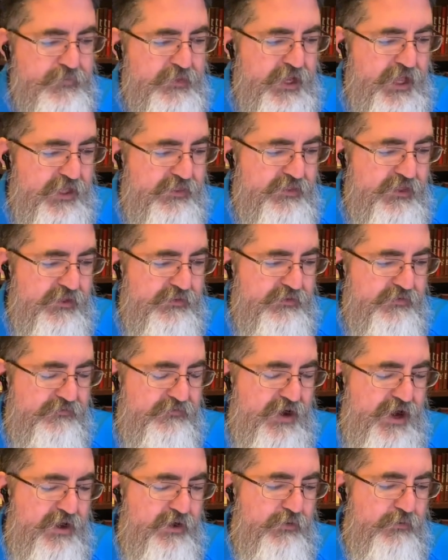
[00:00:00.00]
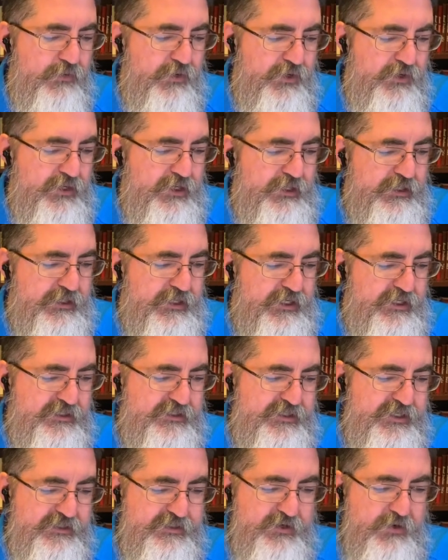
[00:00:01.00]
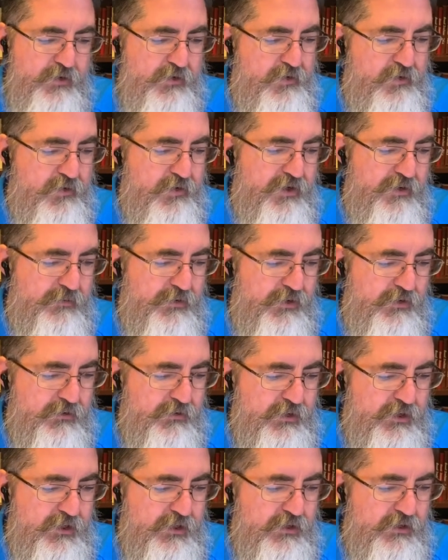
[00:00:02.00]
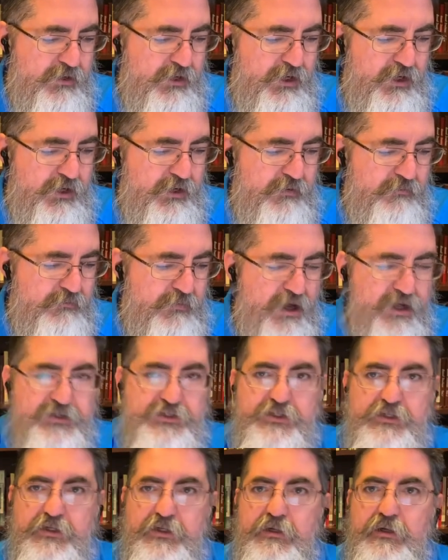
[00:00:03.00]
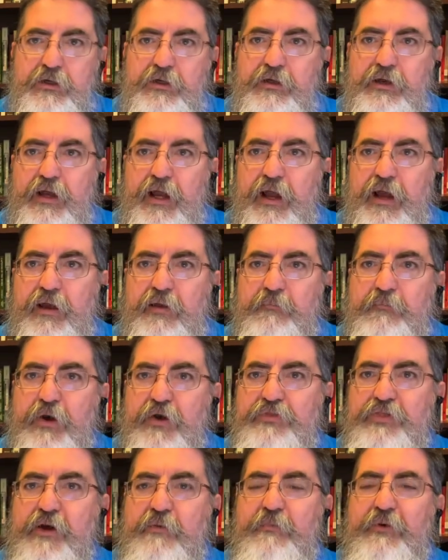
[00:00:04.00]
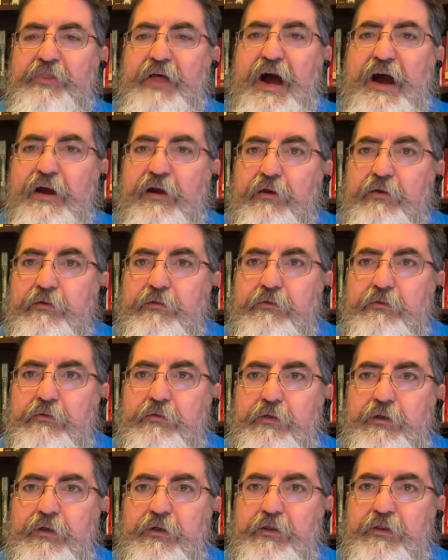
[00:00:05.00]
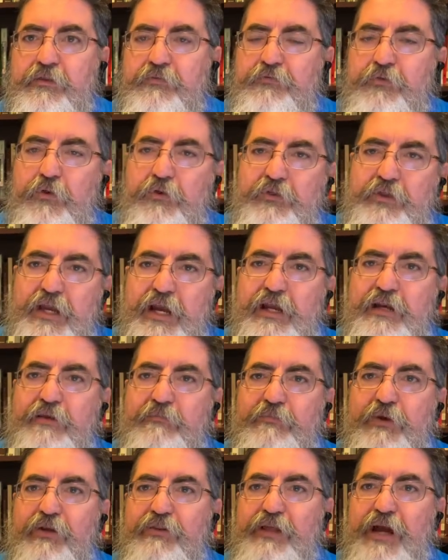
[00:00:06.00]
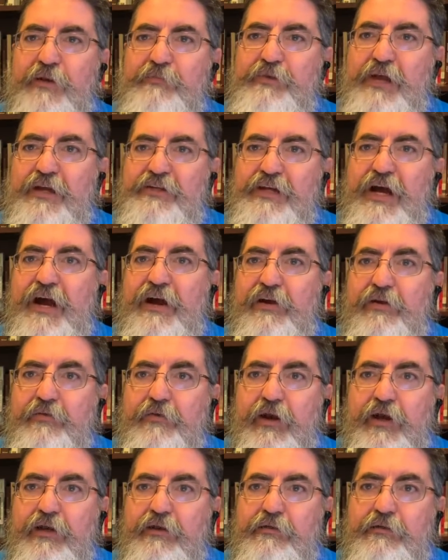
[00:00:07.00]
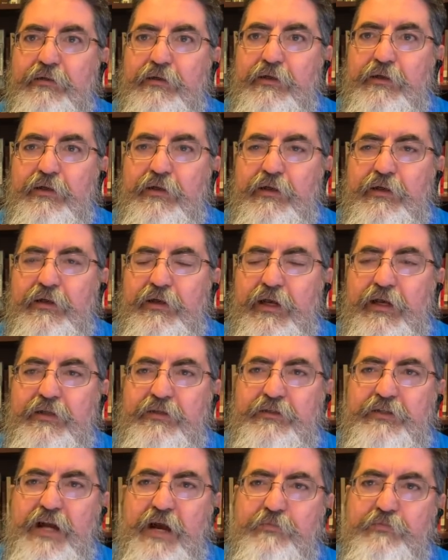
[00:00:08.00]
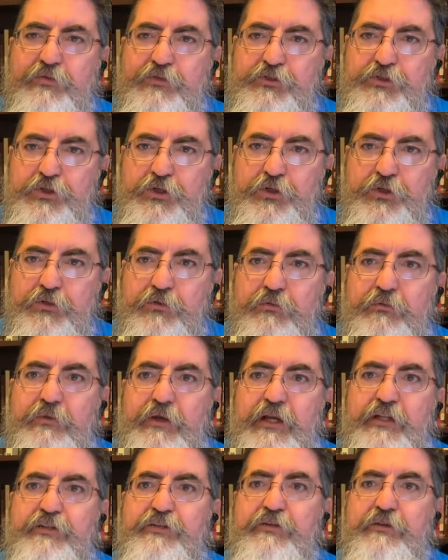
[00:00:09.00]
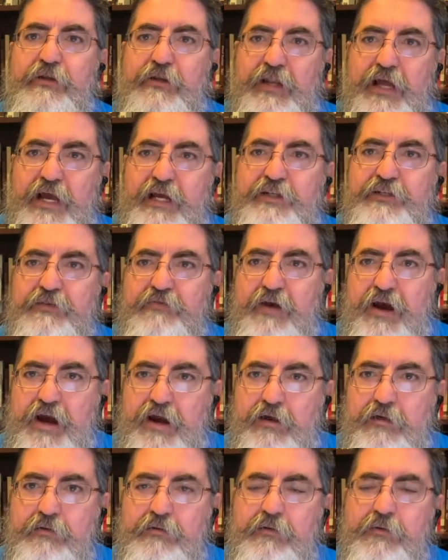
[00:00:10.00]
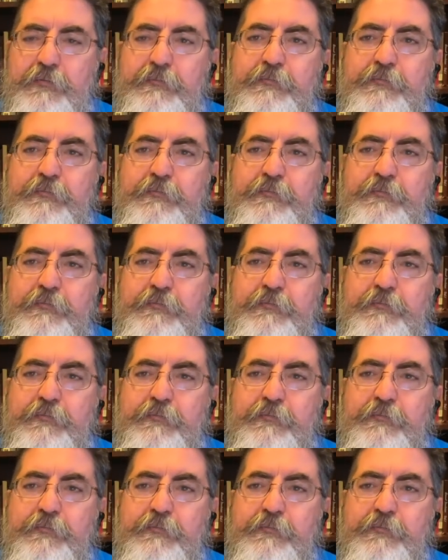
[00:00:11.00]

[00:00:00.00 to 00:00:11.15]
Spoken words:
And then the final one is this horrible monster, both of them with iron. The fourth kingdom both times has iron, right? In chapter 2, it's legs of iron.